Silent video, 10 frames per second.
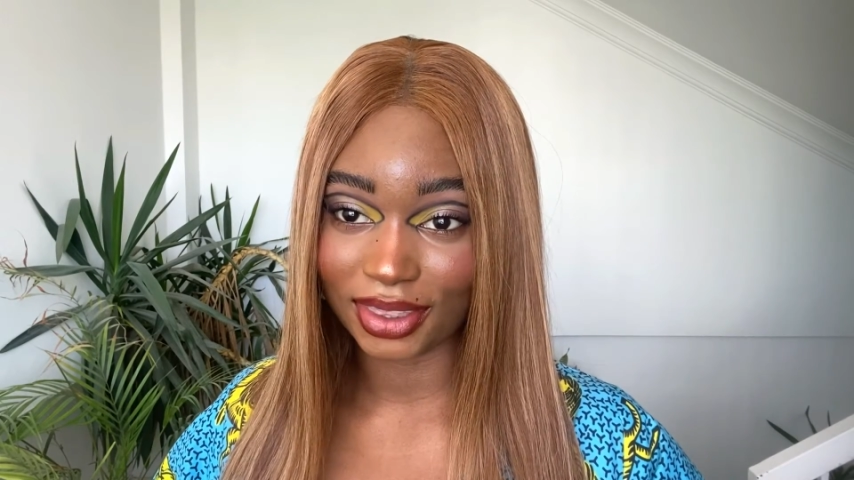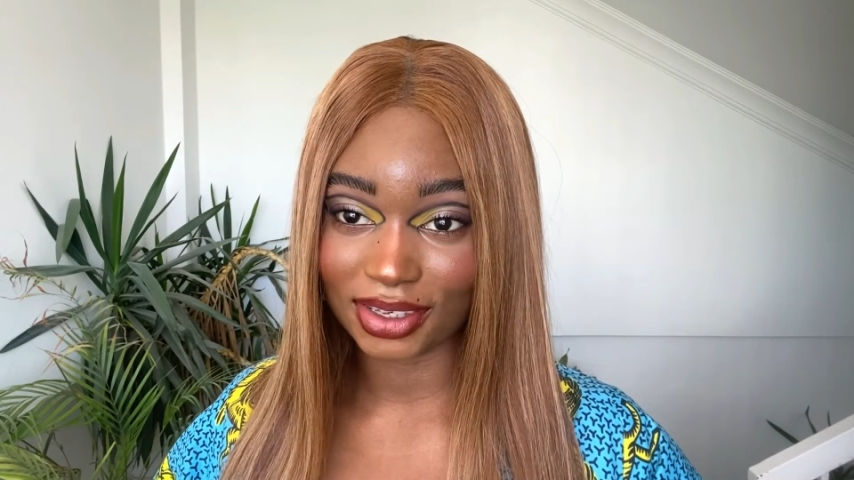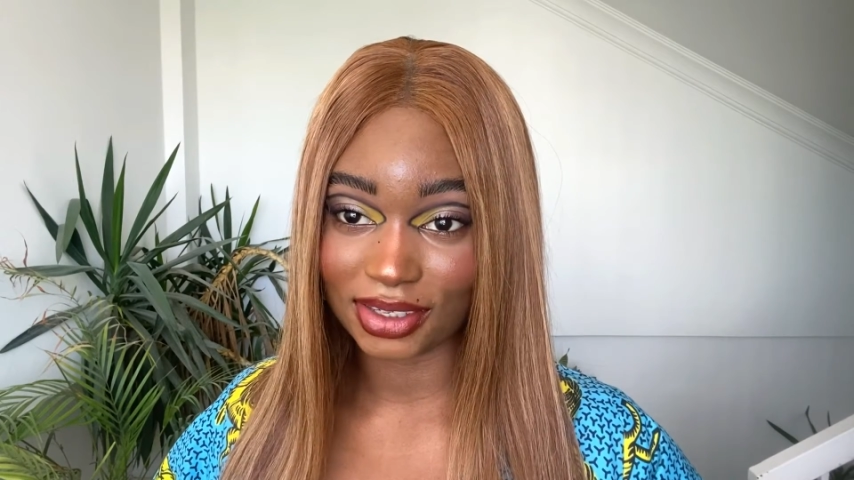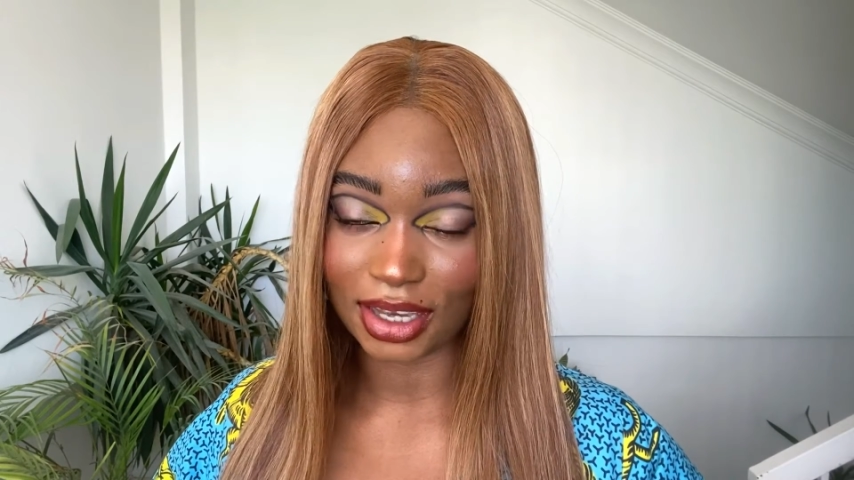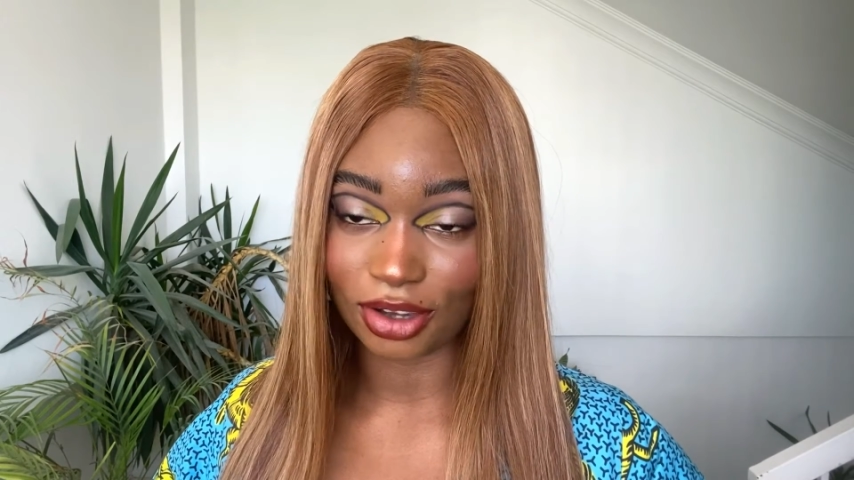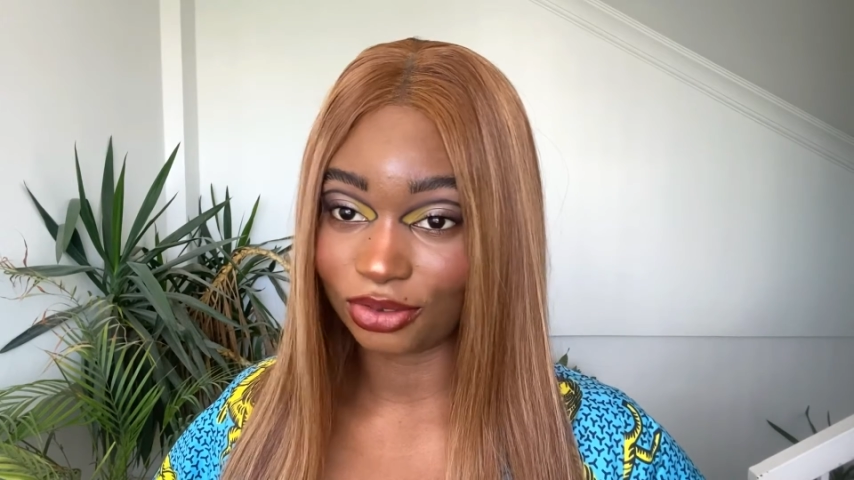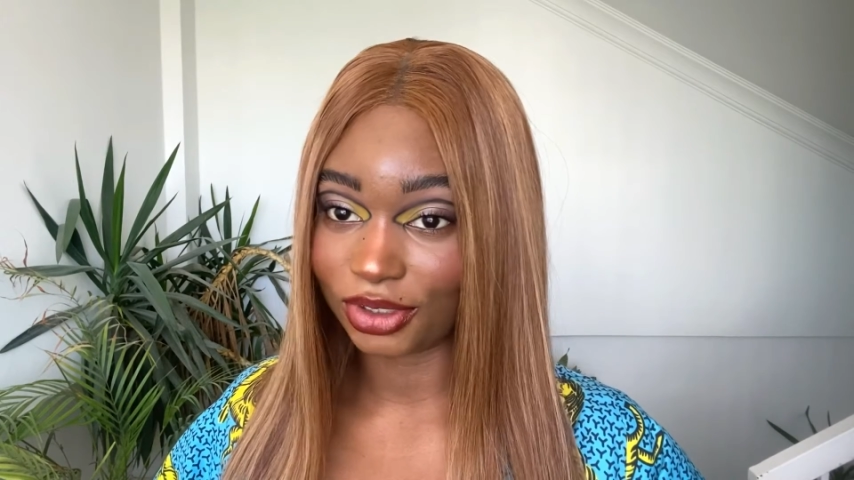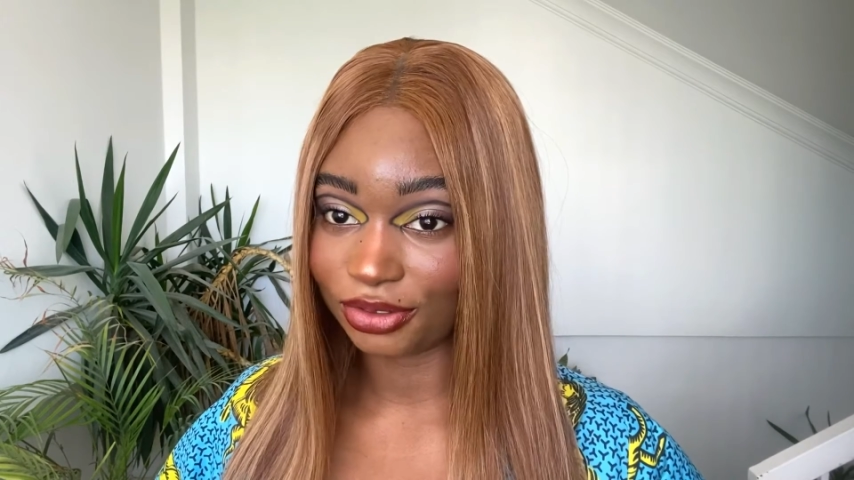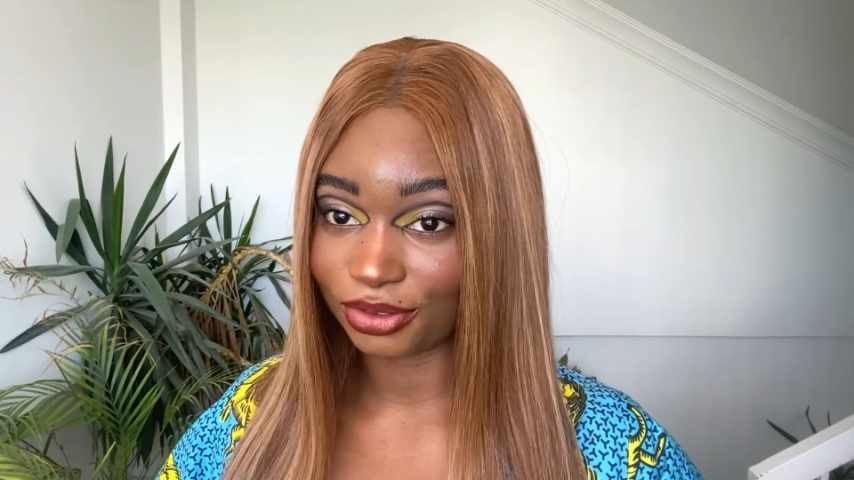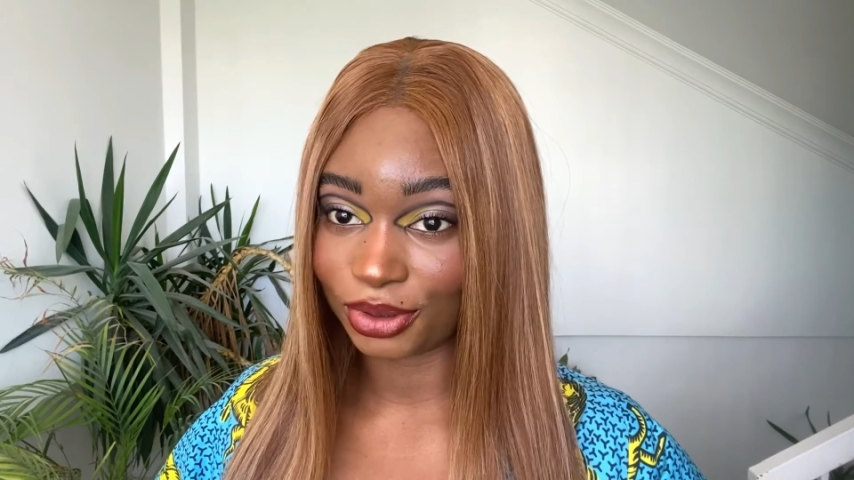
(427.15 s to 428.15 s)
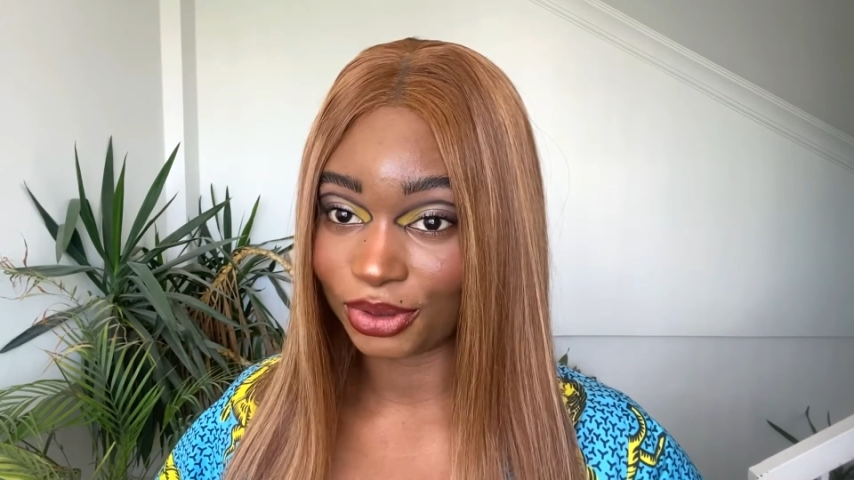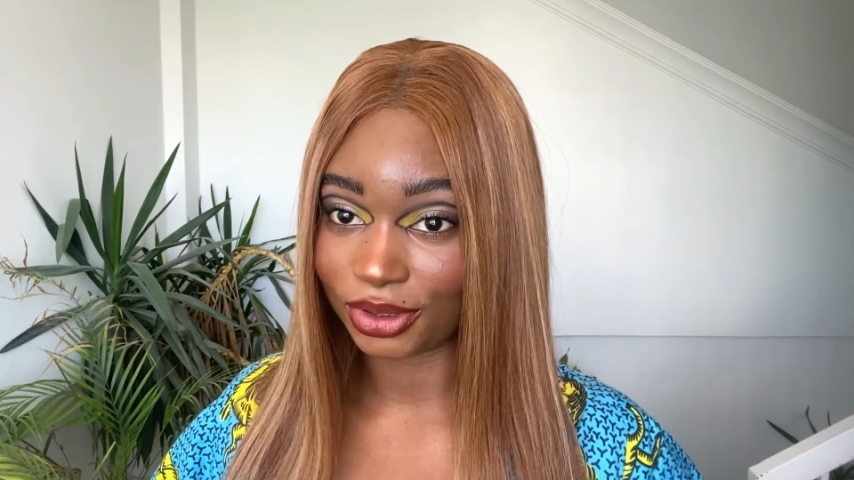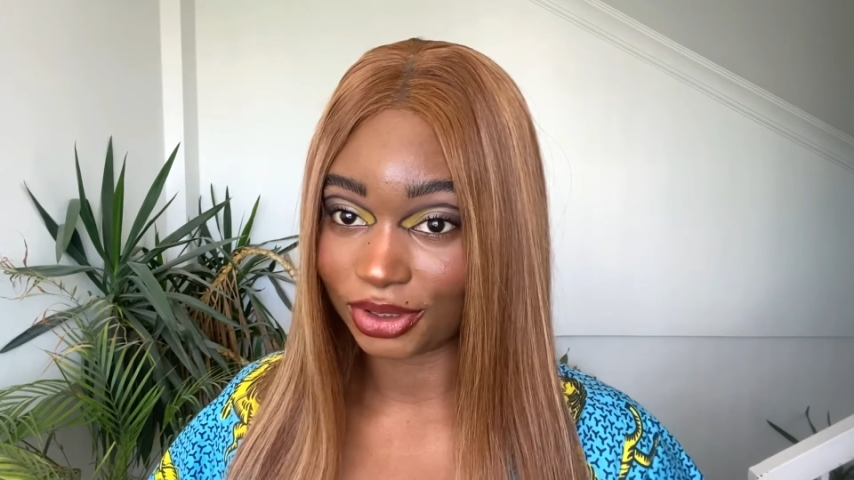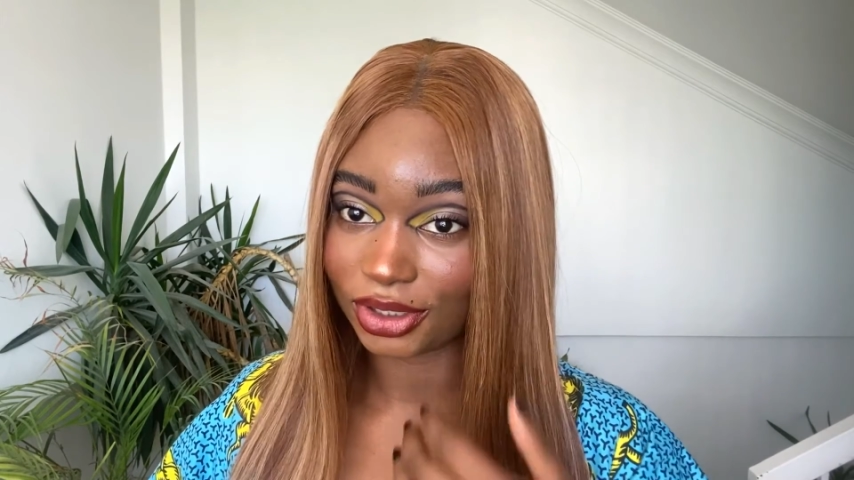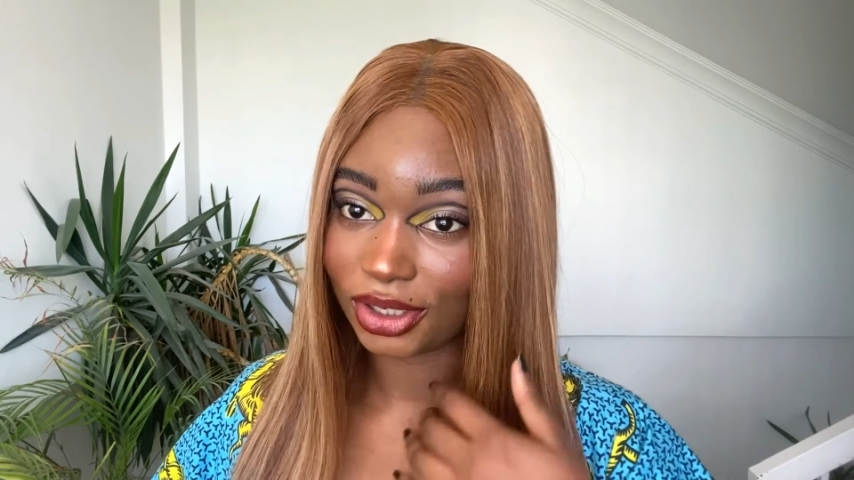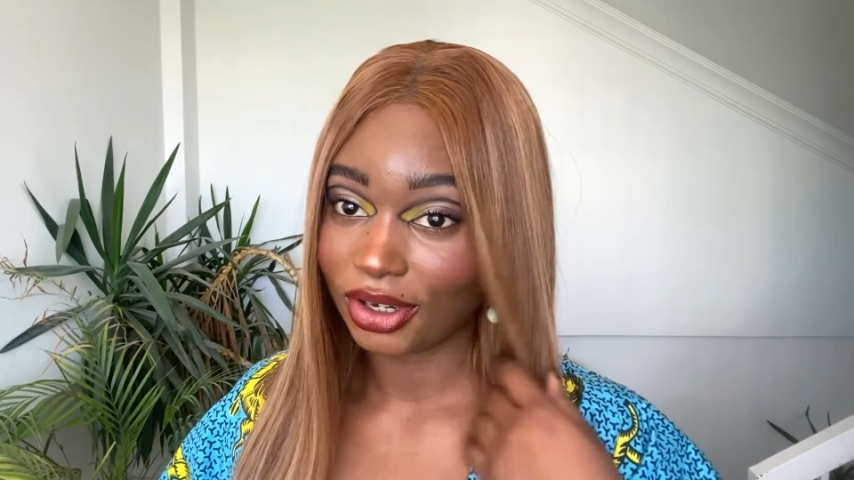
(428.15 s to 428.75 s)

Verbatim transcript: this outfit for